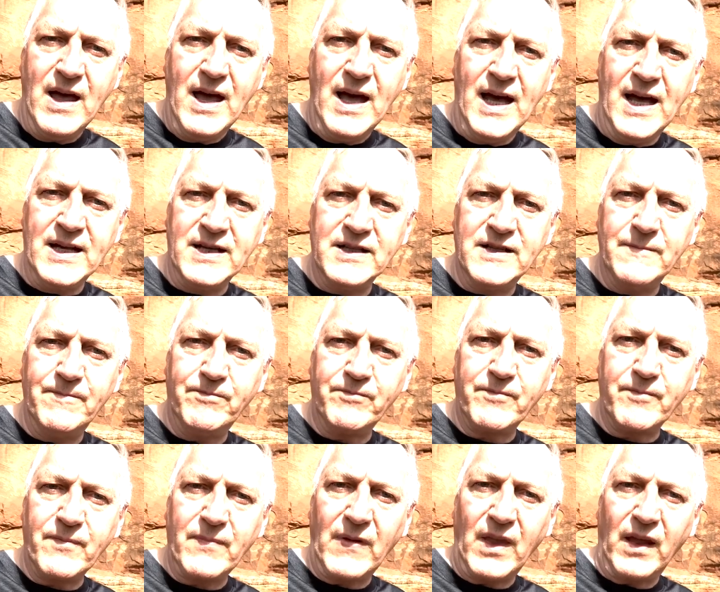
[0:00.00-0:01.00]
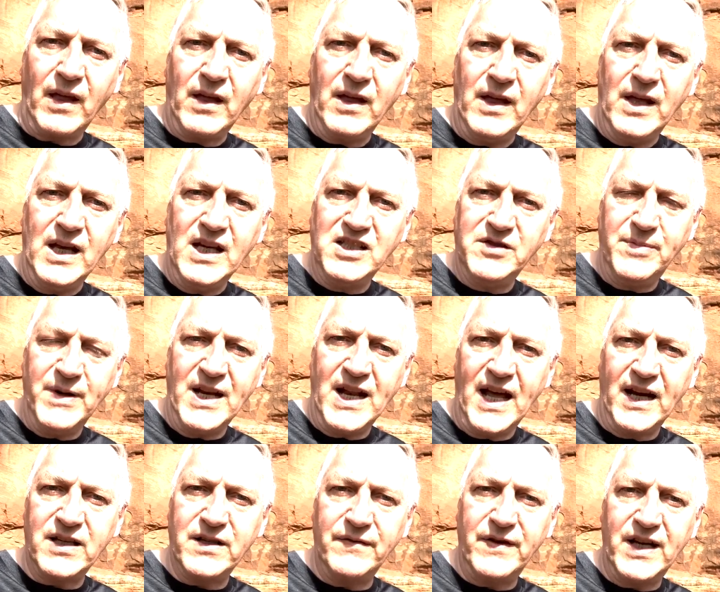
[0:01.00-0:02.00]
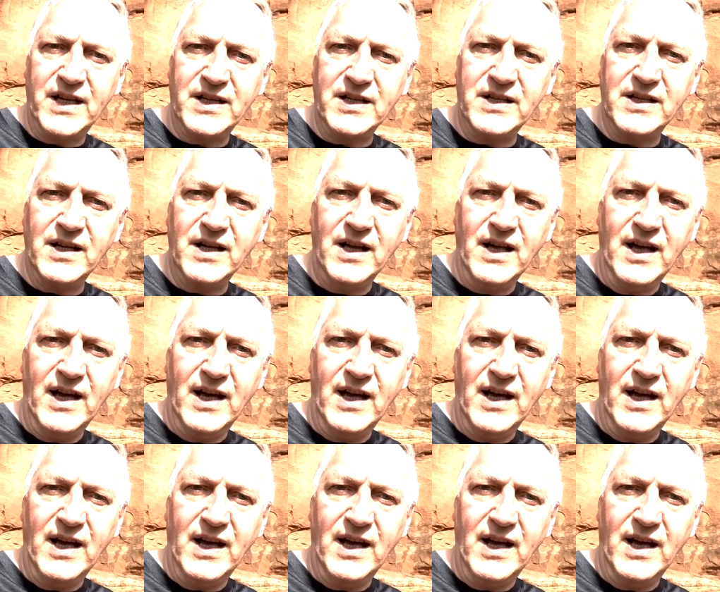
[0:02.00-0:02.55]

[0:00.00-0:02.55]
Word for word: And it's been activated.